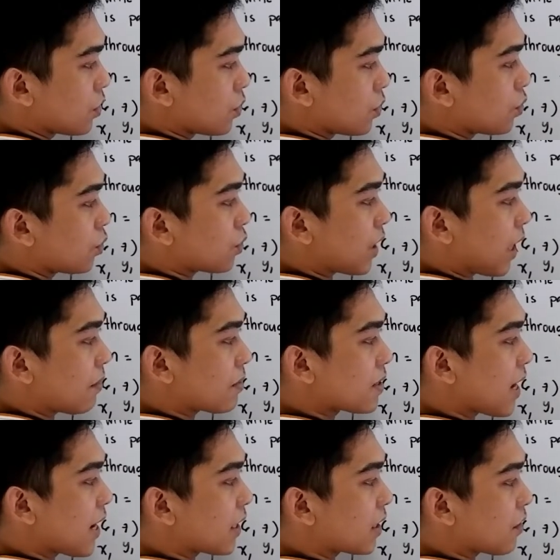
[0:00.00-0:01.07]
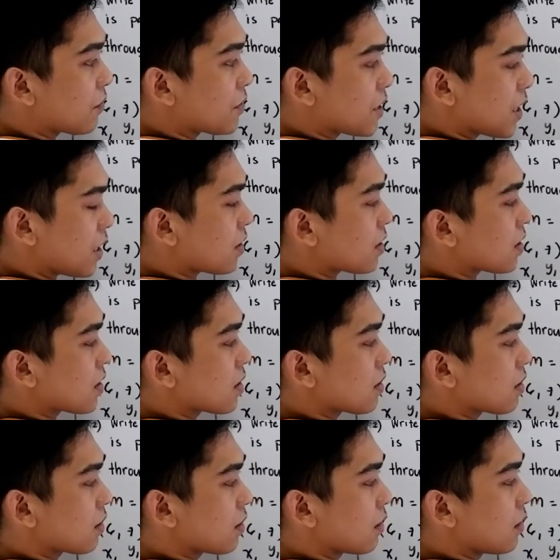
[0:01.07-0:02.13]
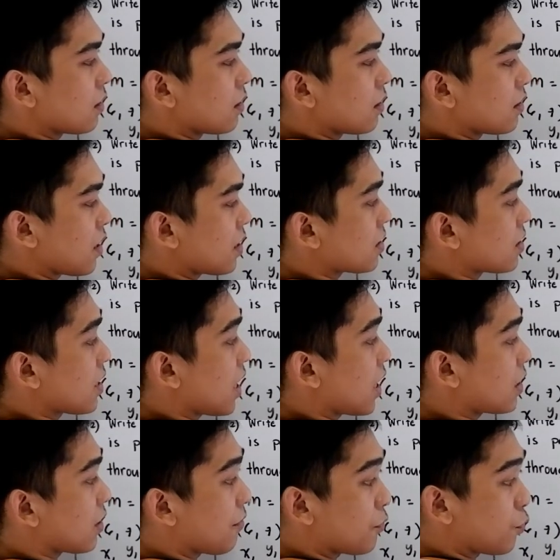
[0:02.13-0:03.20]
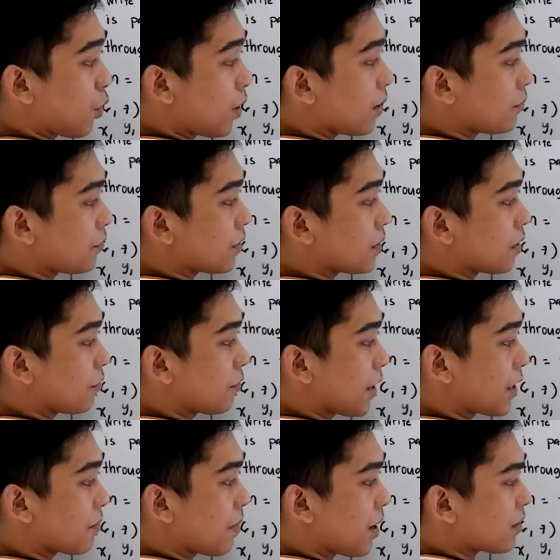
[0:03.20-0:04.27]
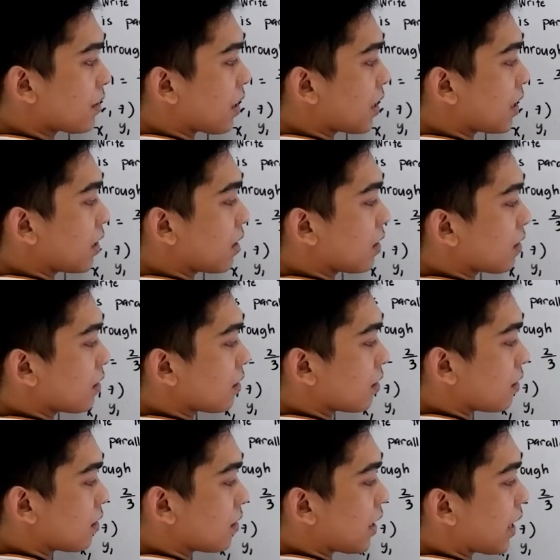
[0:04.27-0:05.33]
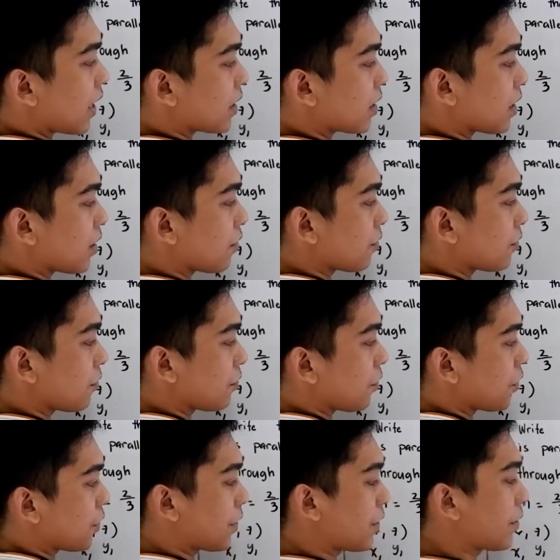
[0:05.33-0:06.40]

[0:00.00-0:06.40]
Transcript: 2 times negative 6, that is negative 12, divided by 3, negative 4.